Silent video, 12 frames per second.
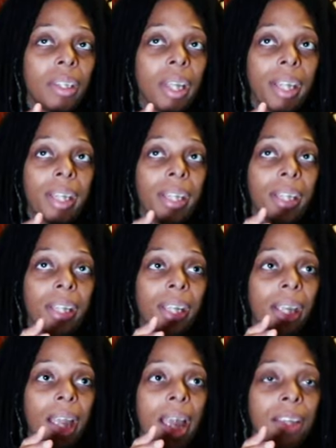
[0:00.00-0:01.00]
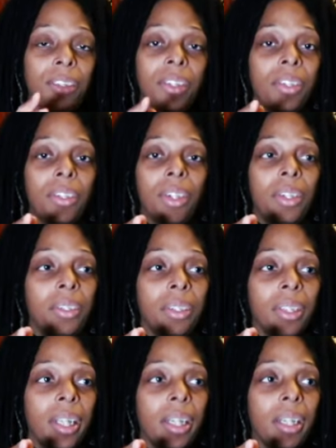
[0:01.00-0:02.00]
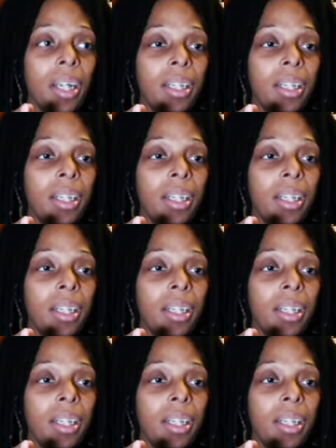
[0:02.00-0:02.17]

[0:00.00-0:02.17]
like, as an adult. Like,